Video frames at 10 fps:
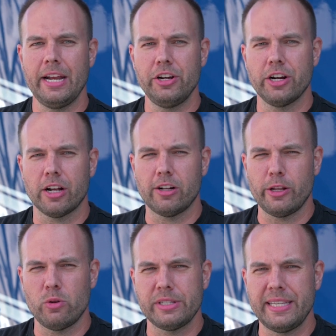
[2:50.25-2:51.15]
and then you're gonna
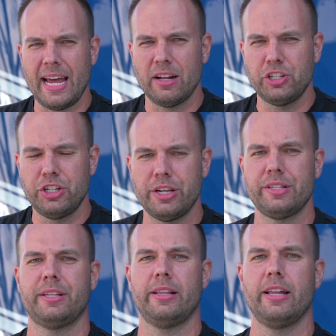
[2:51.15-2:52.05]
close it down
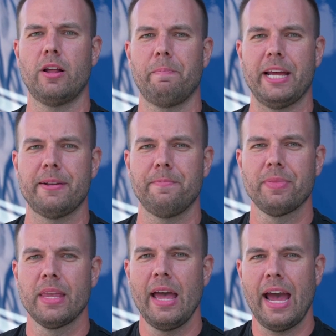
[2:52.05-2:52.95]
just a little bit.
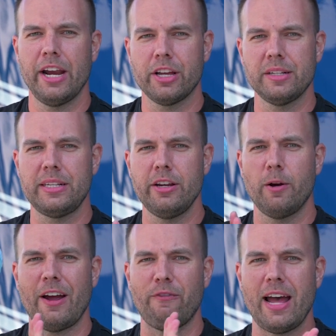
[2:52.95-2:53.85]
And you're gonna see
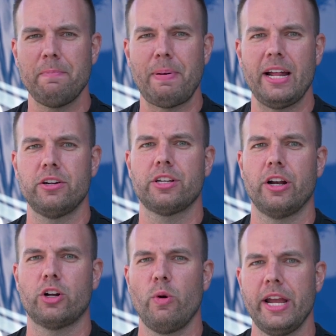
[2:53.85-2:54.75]
your fan pattern is
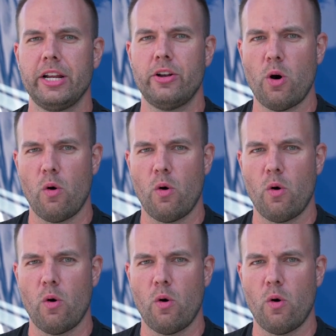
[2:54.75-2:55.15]
gonna create an